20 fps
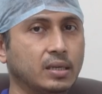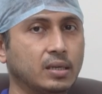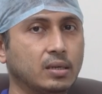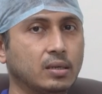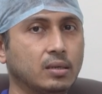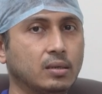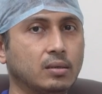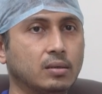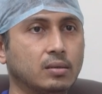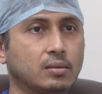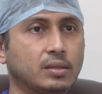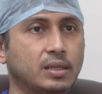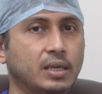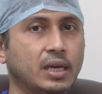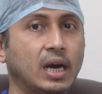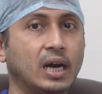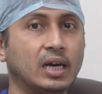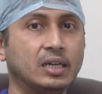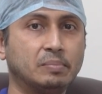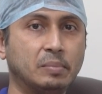
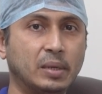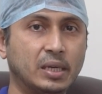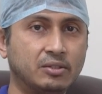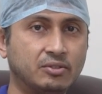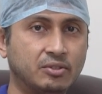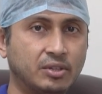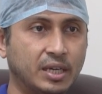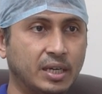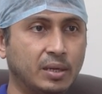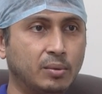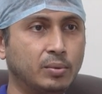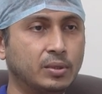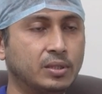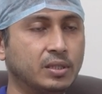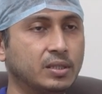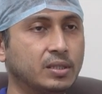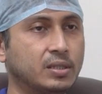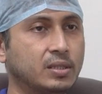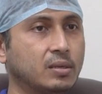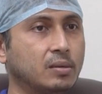HeartMate 3, which
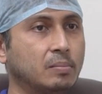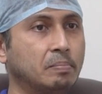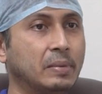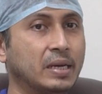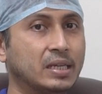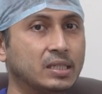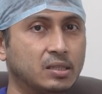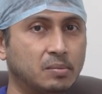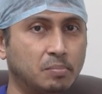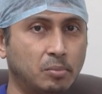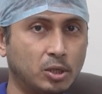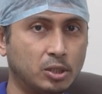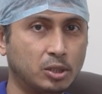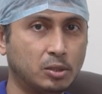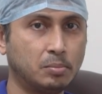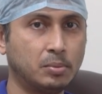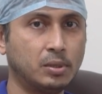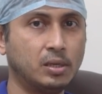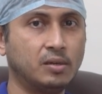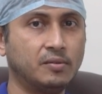is the best
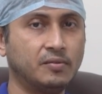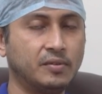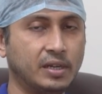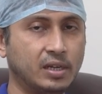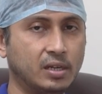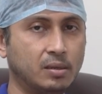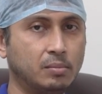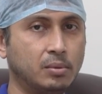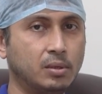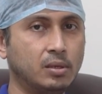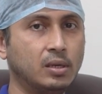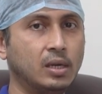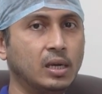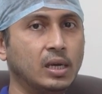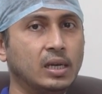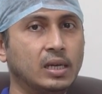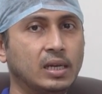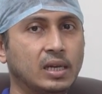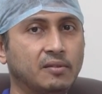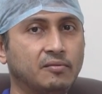possible available
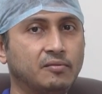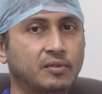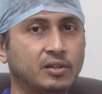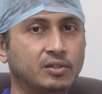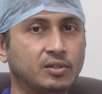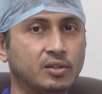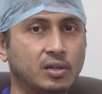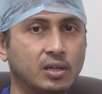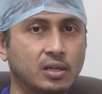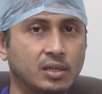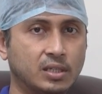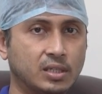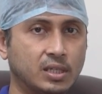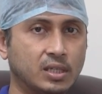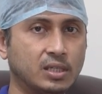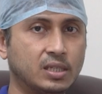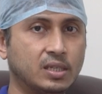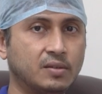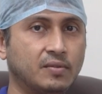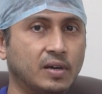left ventricular
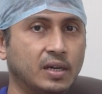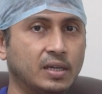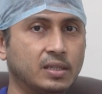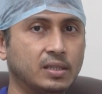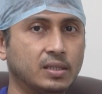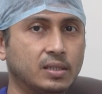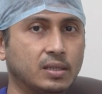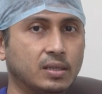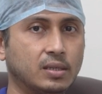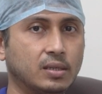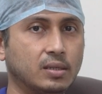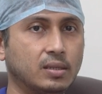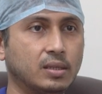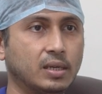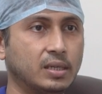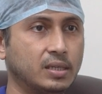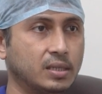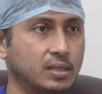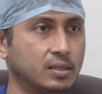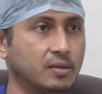assist device
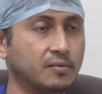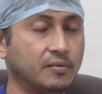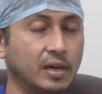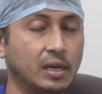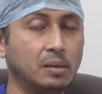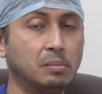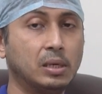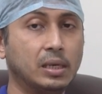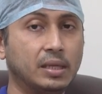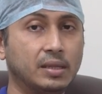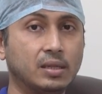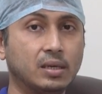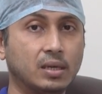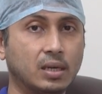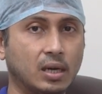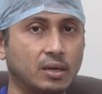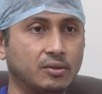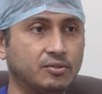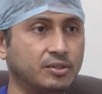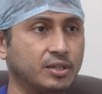that is available in the
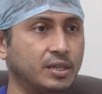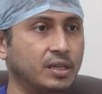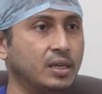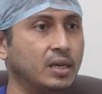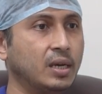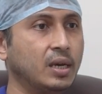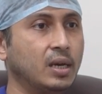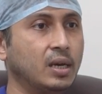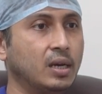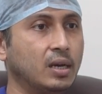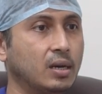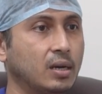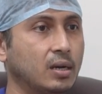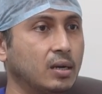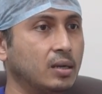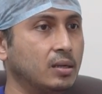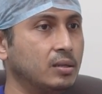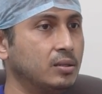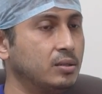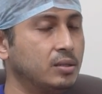country.
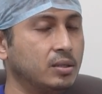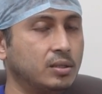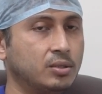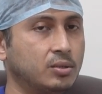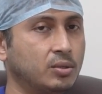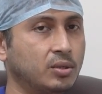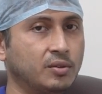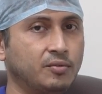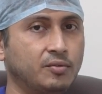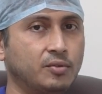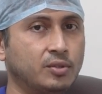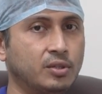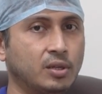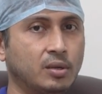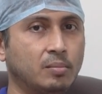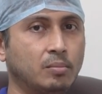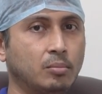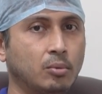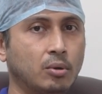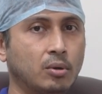Just to give you
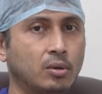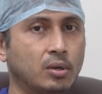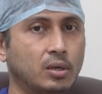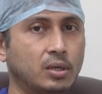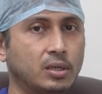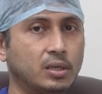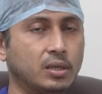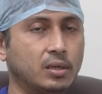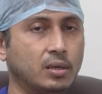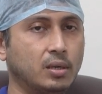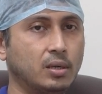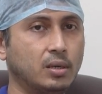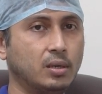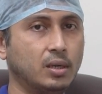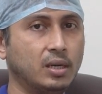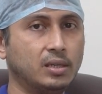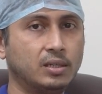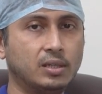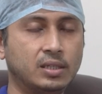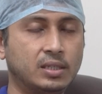some more
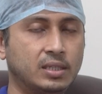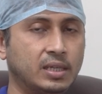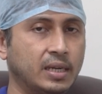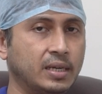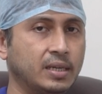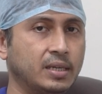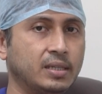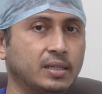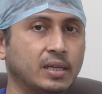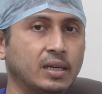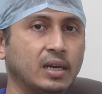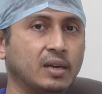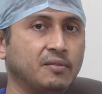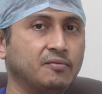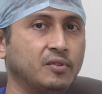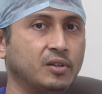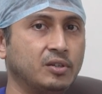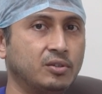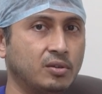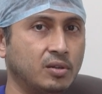understanding, that
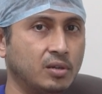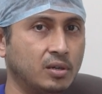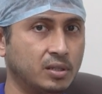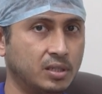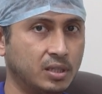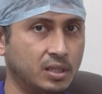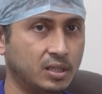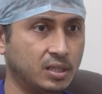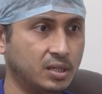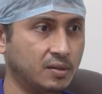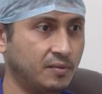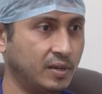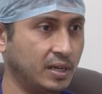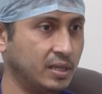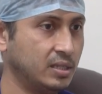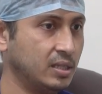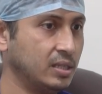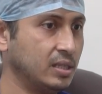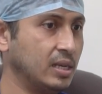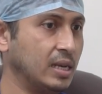left ventricular assist
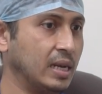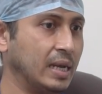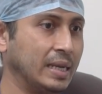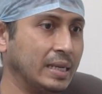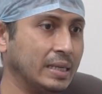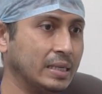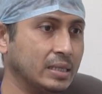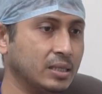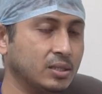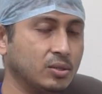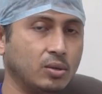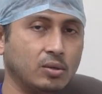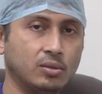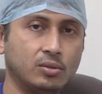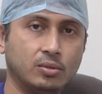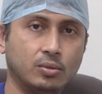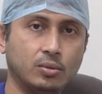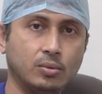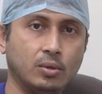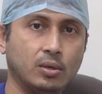devices, like it is
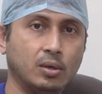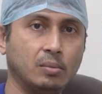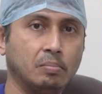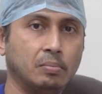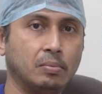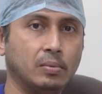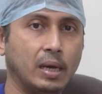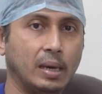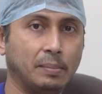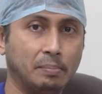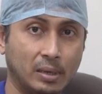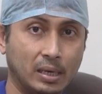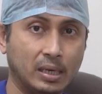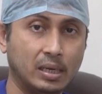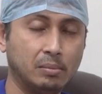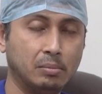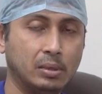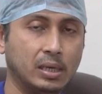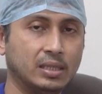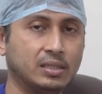also
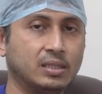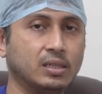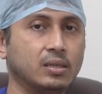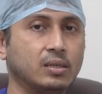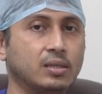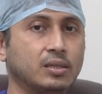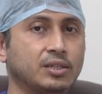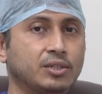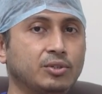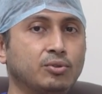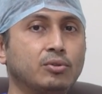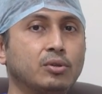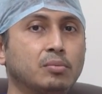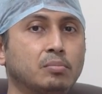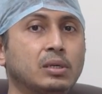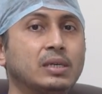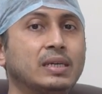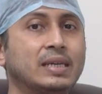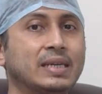applicable as a durable